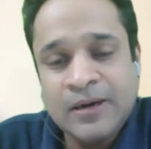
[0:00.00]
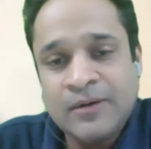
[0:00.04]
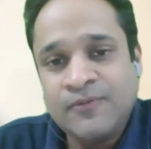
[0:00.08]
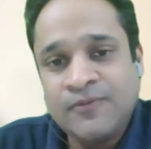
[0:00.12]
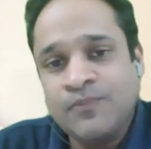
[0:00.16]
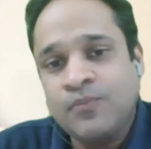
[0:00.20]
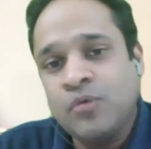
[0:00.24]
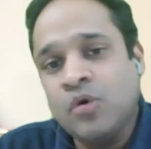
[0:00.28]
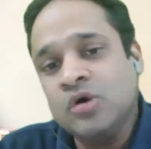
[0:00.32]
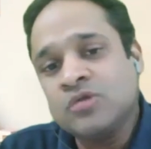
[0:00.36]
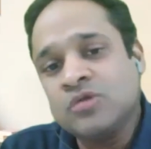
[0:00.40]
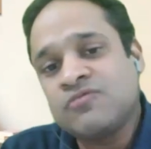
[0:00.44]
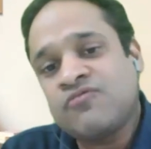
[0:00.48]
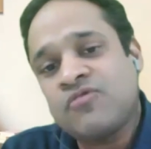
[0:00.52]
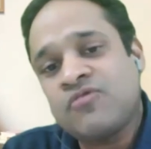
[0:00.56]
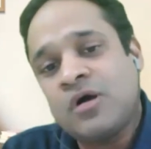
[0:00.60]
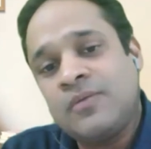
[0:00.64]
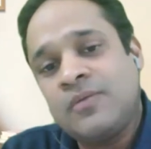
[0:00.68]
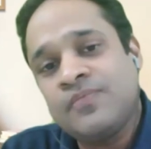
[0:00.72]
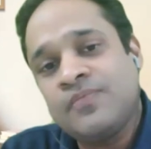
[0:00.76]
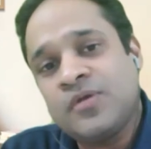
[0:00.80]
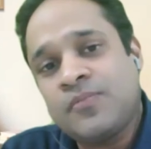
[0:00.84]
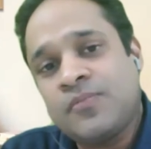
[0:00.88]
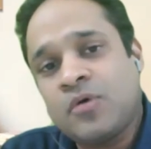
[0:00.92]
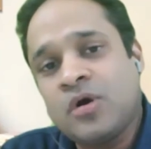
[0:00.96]
both from
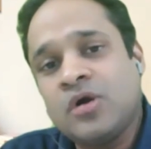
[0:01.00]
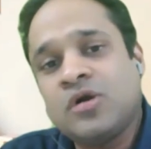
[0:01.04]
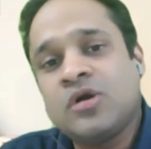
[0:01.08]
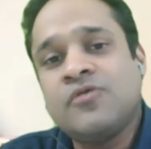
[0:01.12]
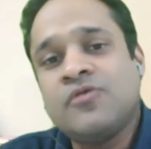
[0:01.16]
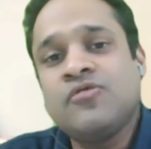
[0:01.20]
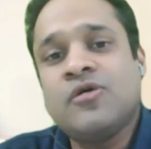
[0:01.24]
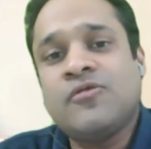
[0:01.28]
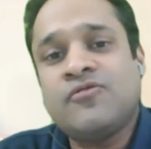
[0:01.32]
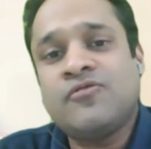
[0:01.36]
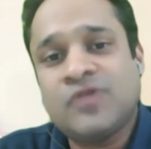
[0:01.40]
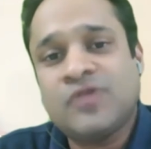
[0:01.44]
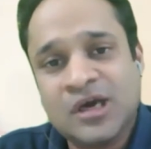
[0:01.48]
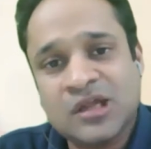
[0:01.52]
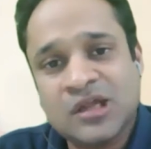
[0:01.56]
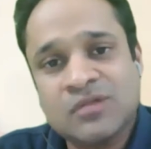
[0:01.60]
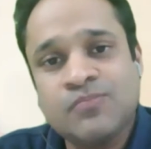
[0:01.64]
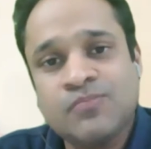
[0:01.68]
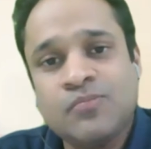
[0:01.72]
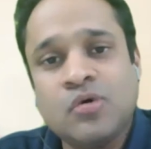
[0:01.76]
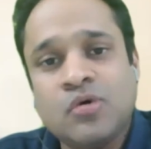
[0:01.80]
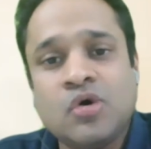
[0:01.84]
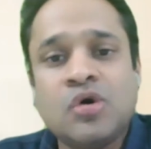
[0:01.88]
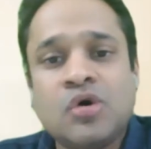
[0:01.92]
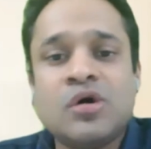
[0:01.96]
the point of your
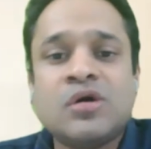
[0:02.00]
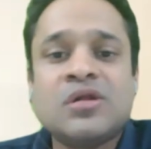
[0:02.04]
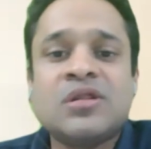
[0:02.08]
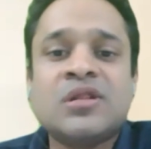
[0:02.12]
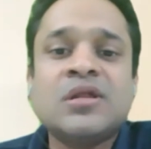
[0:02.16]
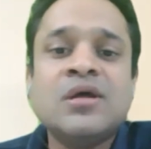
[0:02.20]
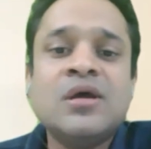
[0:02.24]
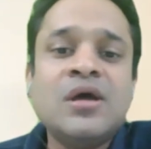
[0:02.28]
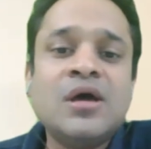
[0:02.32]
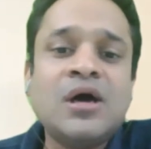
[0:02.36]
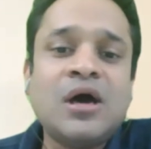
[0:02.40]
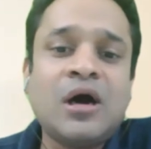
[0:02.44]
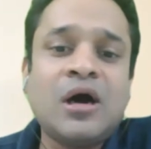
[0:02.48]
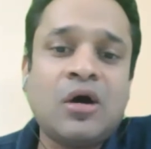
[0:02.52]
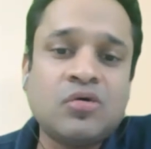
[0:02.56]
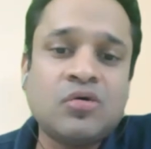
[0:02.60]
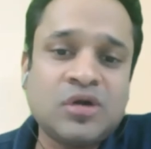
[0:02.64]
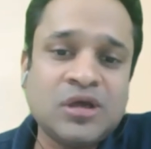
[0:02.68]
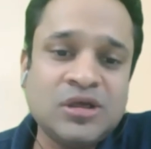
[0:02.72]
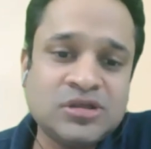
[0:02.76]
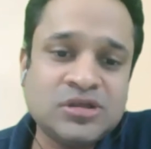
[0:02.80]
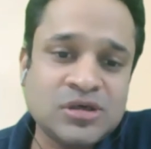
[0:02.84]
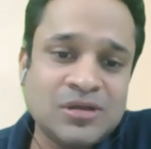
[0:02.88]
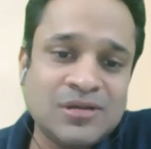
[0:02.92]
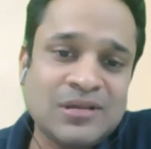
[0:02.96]
textbook, how
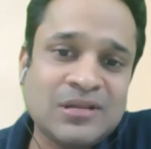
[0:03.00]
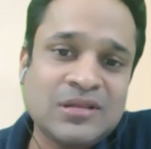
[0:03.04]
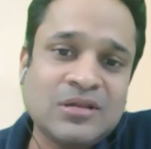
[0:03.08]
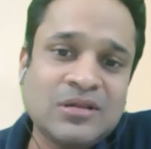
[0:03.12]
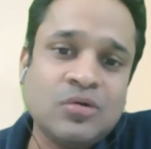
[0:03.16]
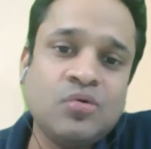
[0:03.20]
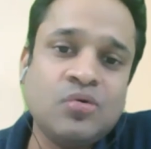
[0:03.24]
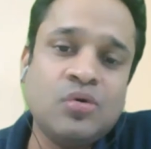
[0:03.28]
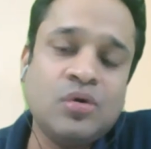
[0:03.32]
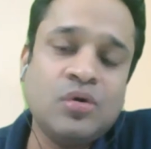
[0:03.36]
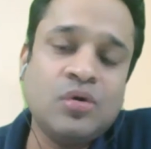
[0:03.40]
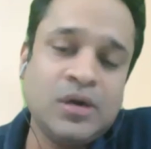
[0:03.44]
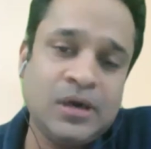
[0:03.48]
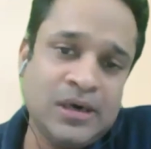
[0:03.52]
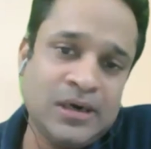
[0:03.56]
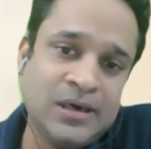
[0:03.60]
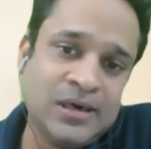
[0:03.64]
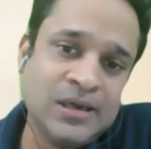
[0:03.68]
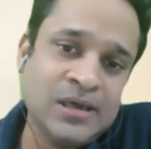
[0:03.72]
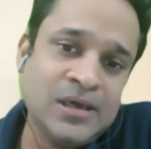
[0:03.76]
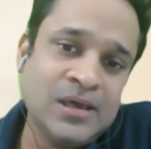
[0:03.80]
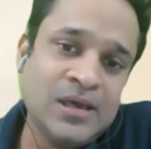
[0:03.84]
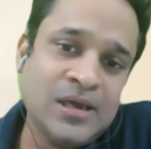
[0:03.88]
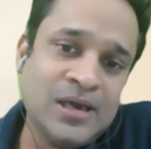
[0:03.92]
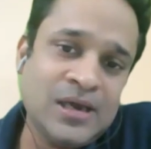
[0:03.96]
teachers do it,
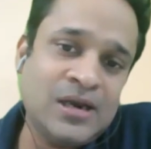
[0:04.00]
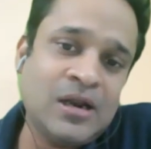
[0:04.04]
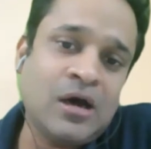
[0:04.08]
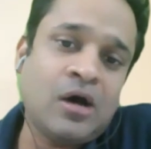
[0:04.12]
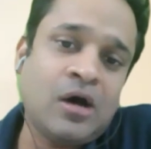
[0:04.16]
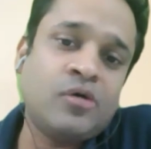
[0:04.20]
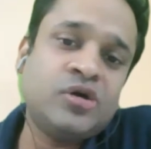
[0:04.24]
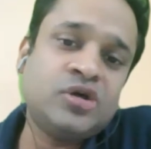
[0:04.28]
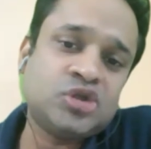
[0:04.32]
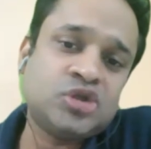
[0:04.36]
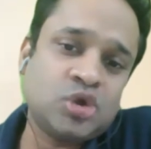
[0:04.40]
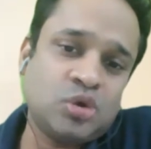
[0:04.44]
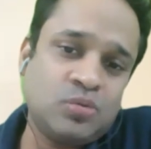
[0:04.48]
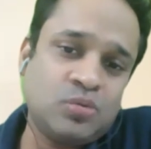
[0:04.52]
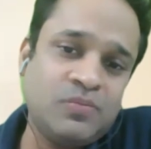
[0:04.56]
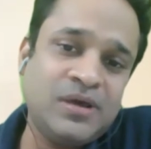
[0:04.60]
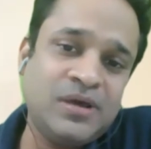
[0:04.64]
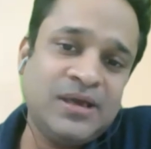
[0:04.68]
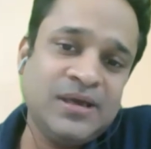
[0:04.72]
and how it should be.